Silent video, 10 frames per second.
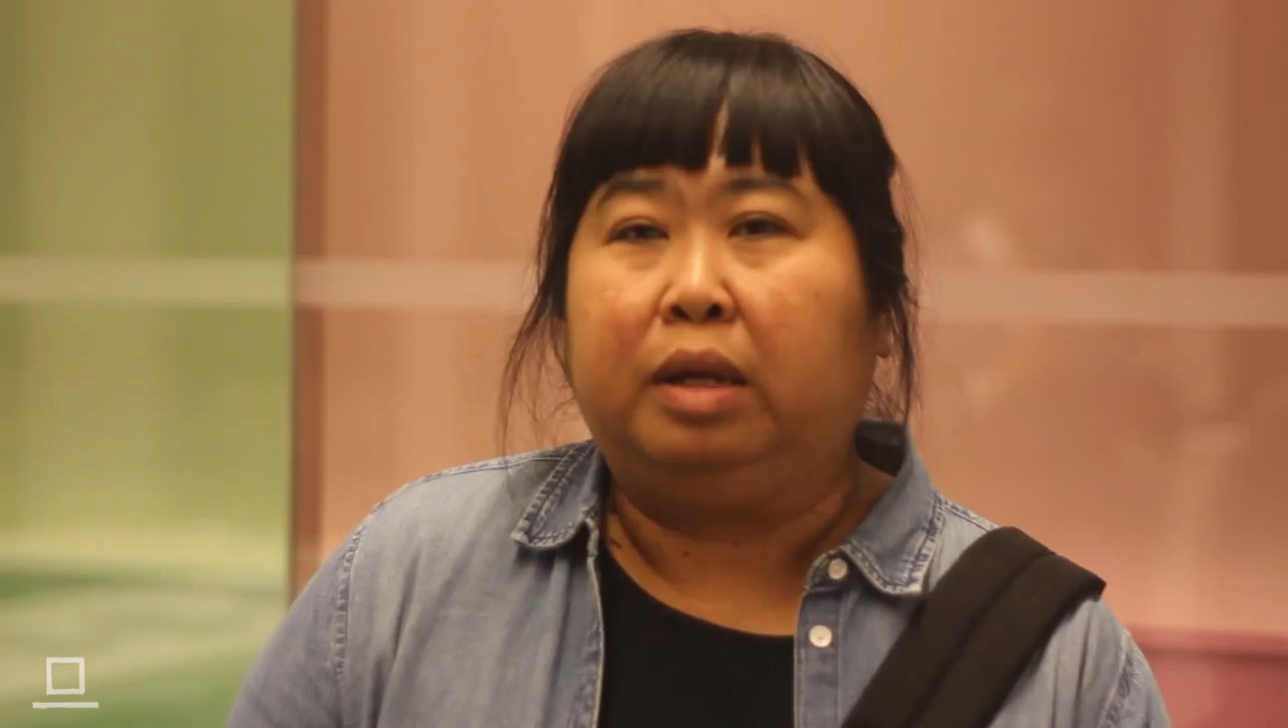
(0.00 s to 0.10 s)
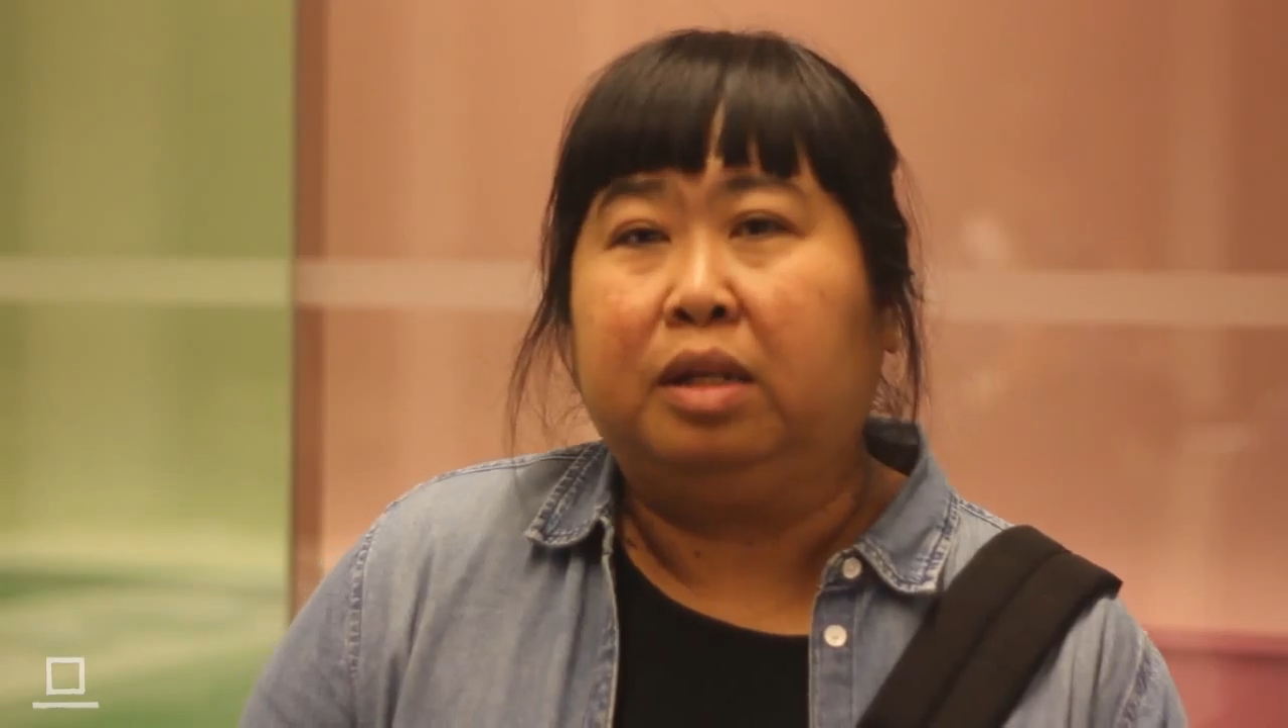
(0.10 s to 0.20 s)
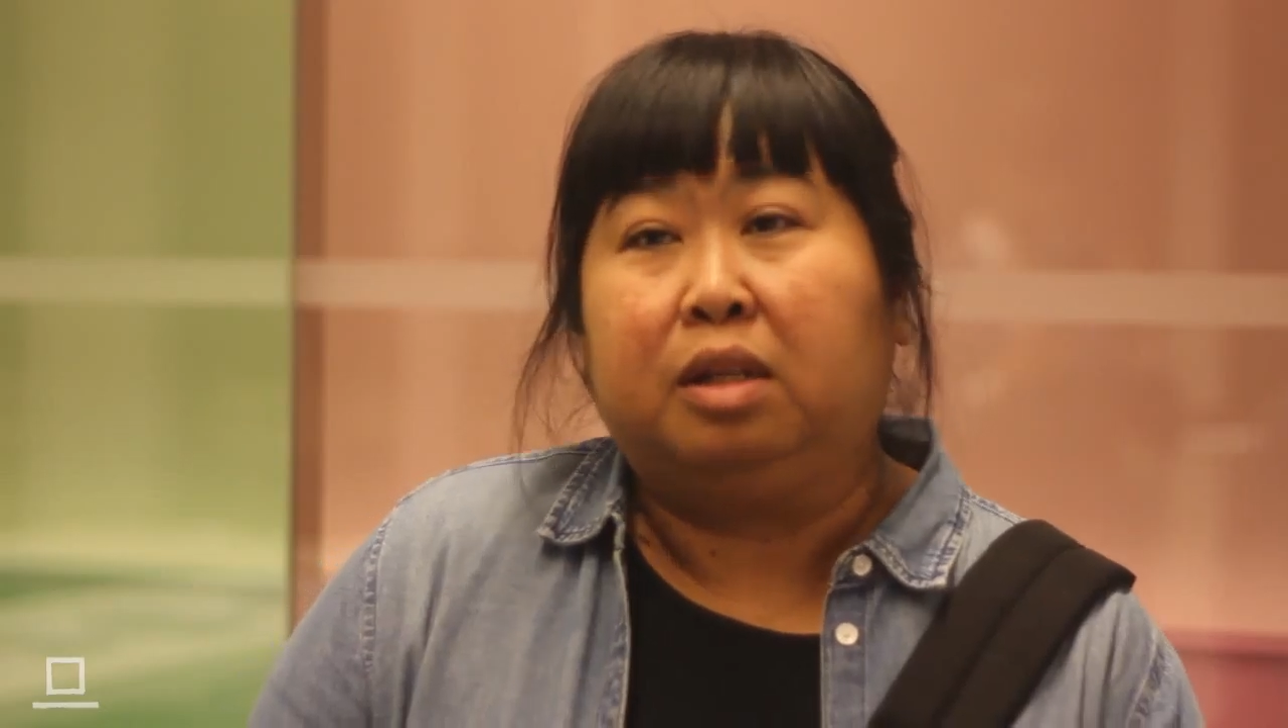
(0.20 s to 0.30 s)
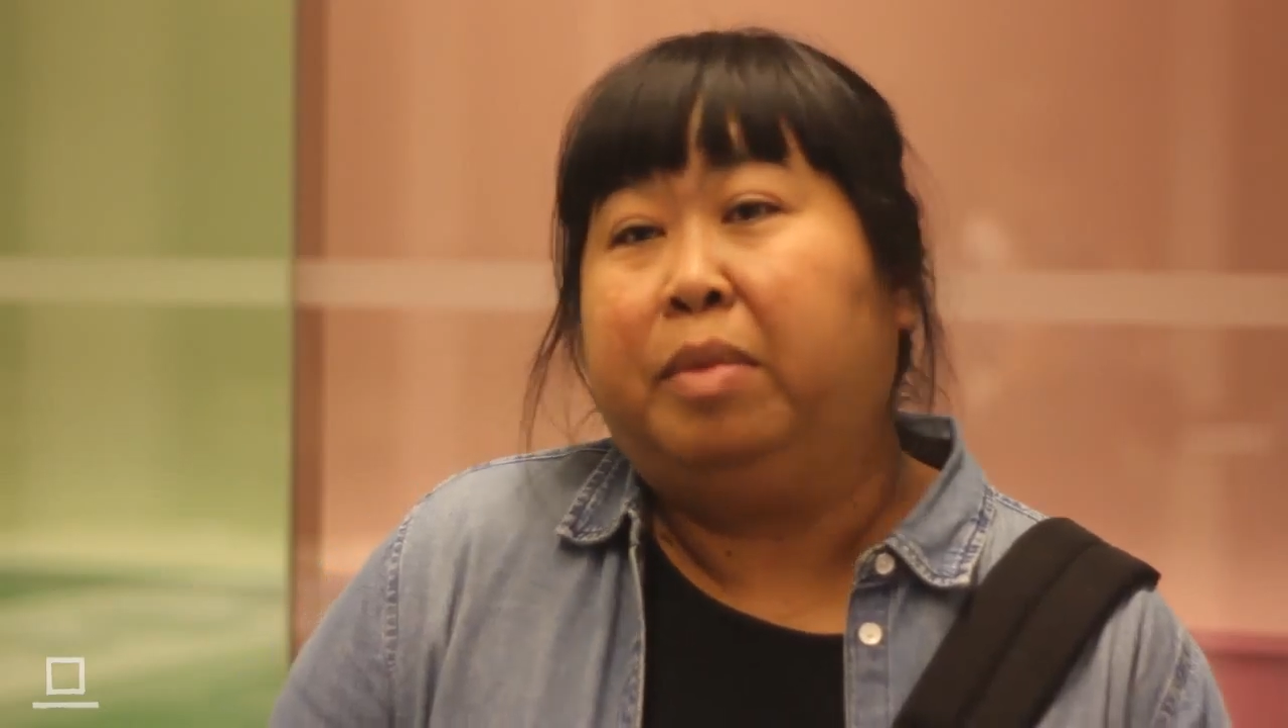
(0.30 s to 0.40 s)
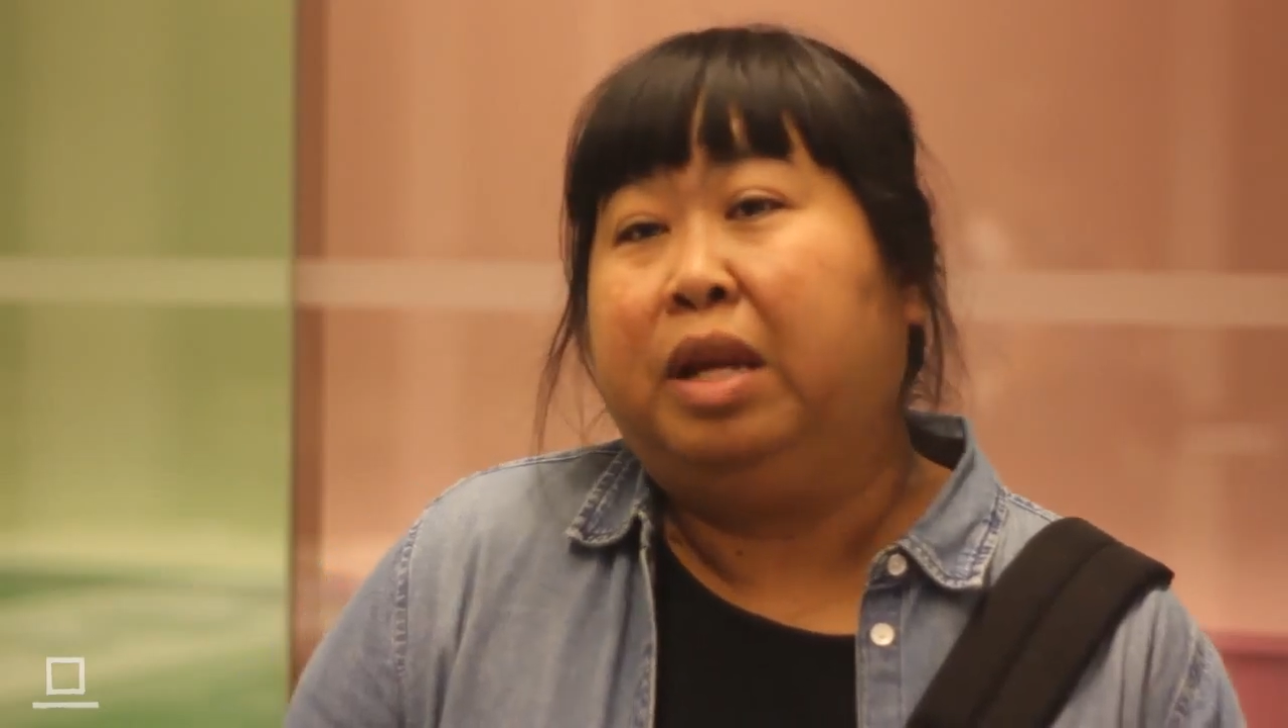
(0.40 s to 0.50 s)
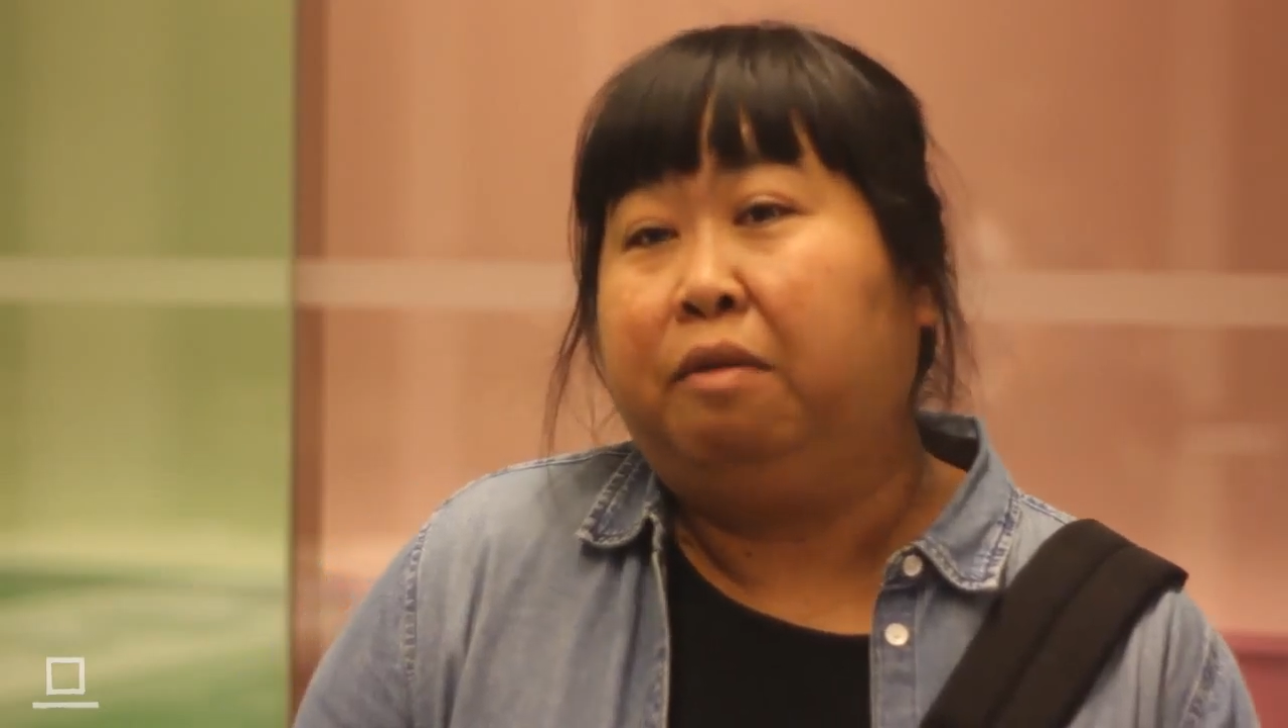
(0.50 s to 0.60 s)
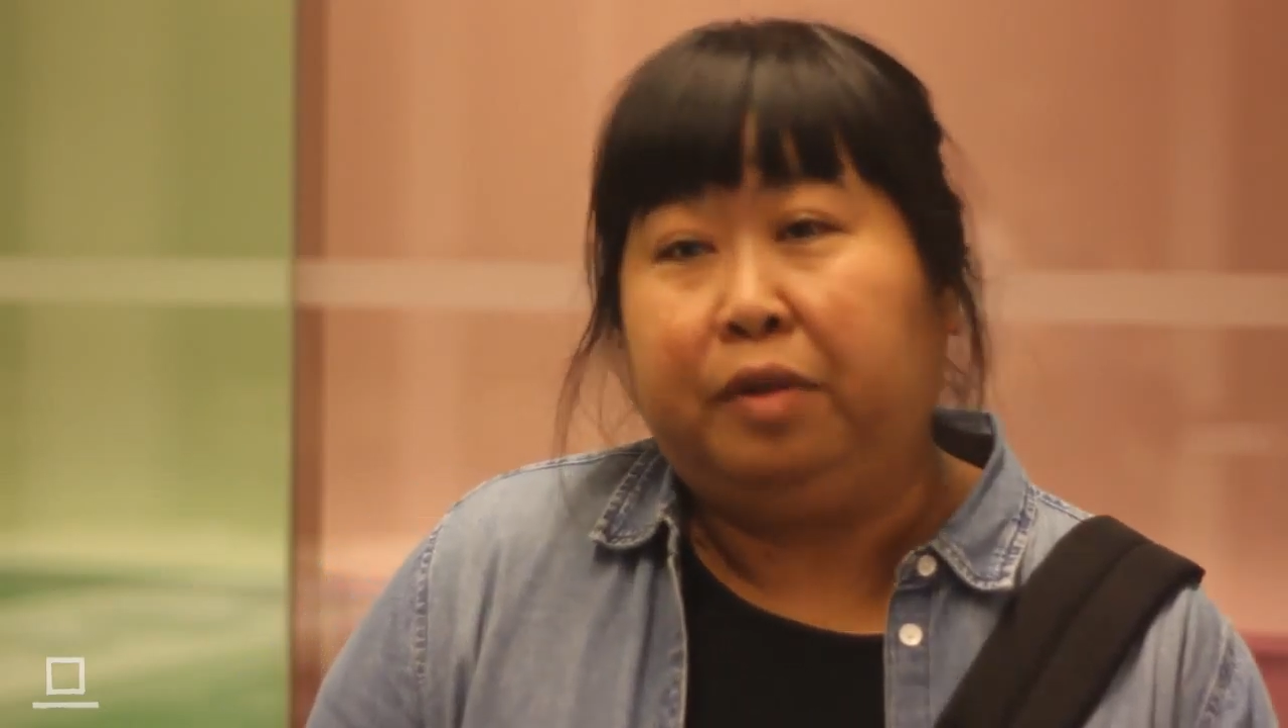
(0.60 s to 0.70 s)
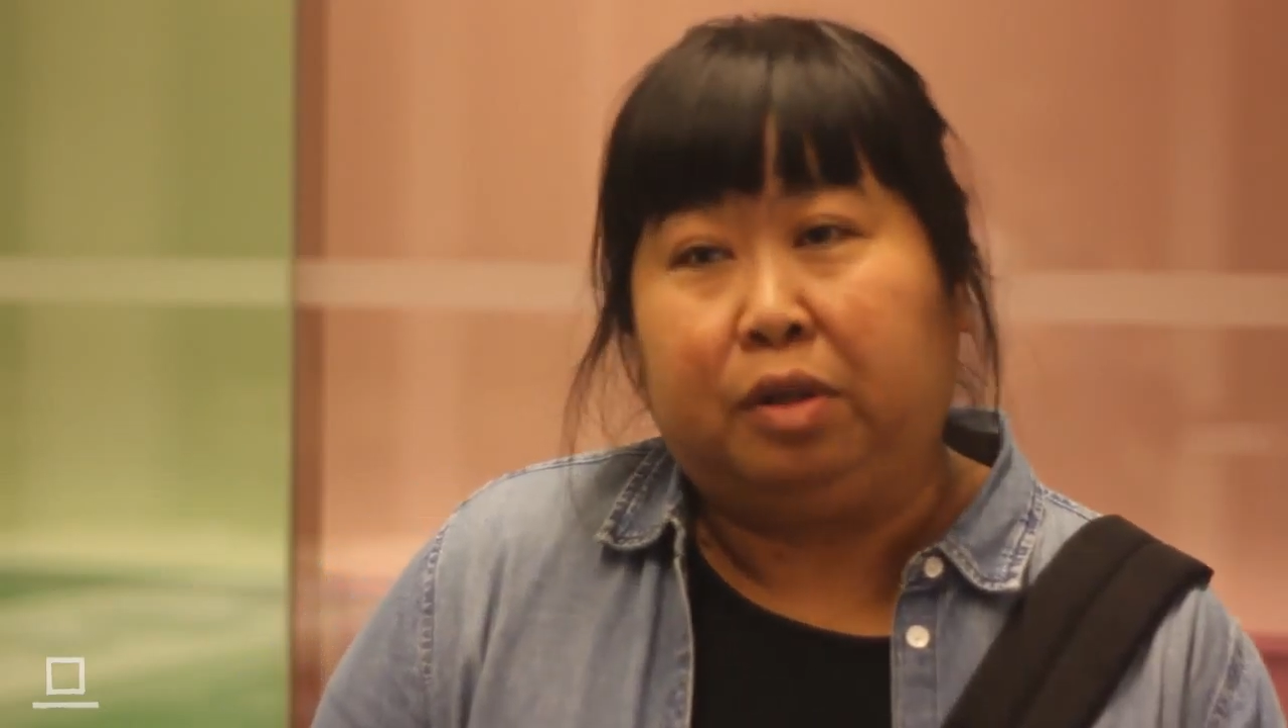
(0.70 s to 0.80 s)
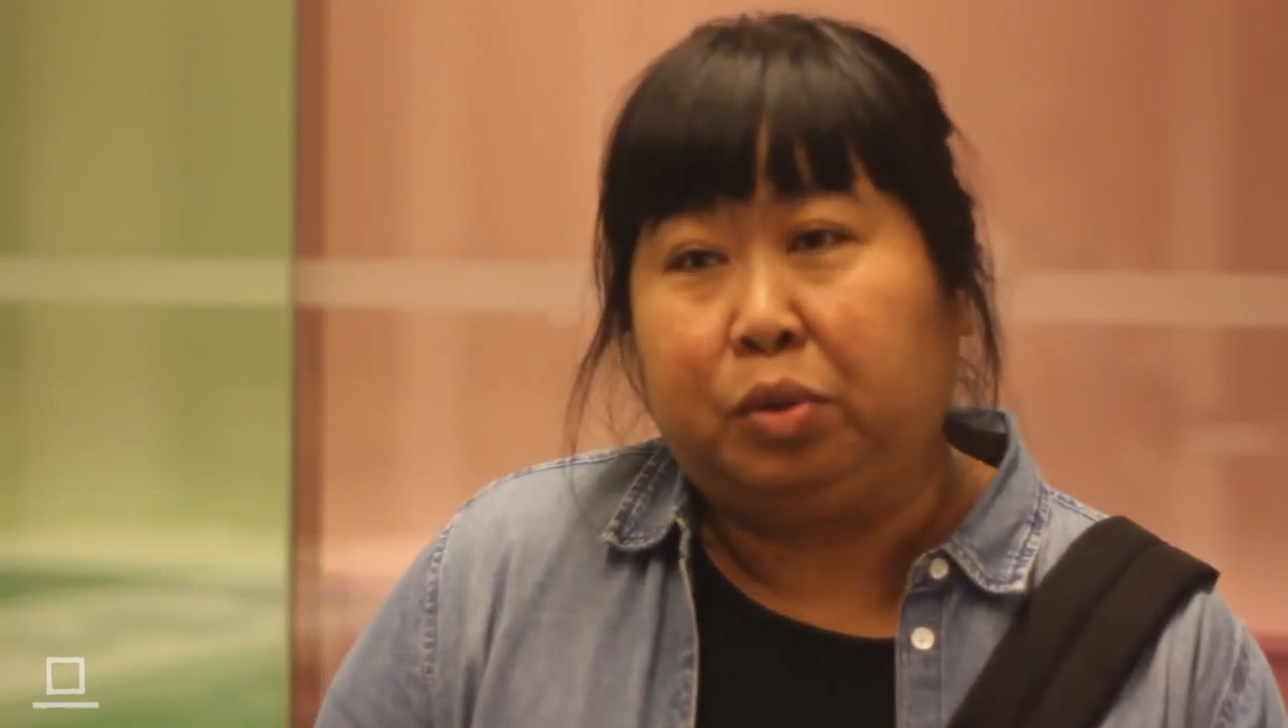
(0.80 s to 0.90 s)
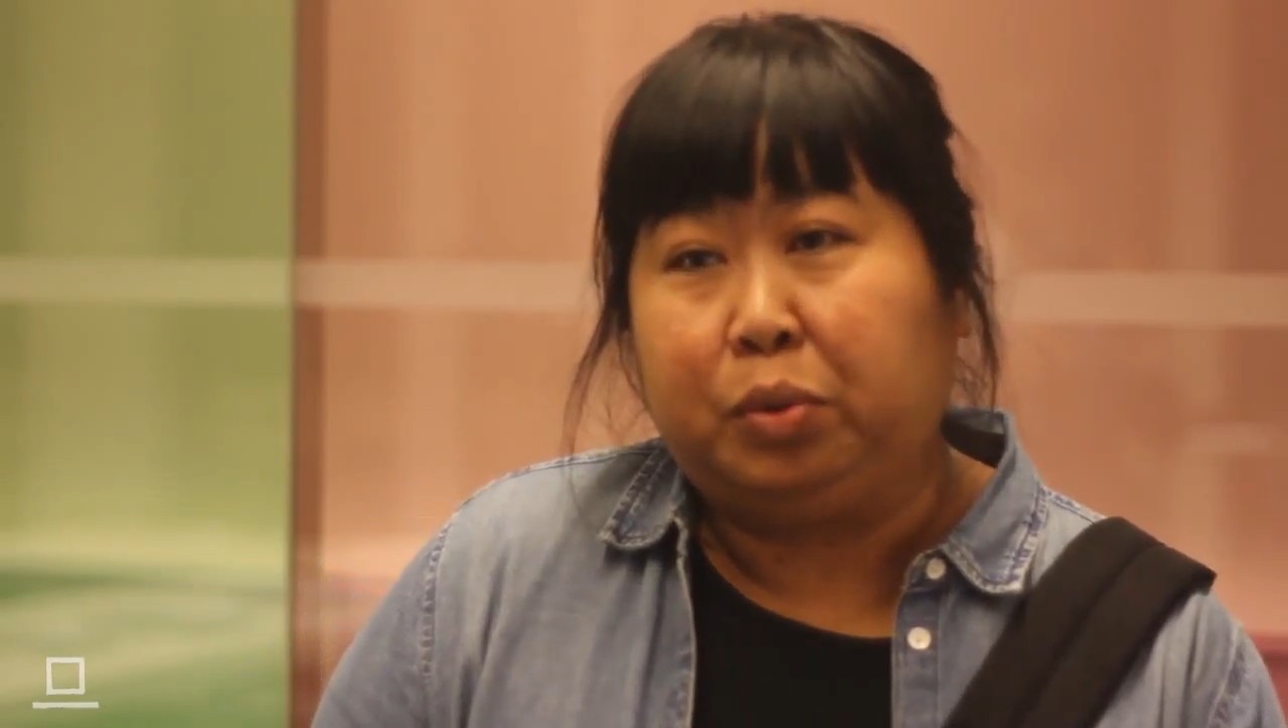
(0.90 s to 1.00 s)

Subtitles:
it's a benefit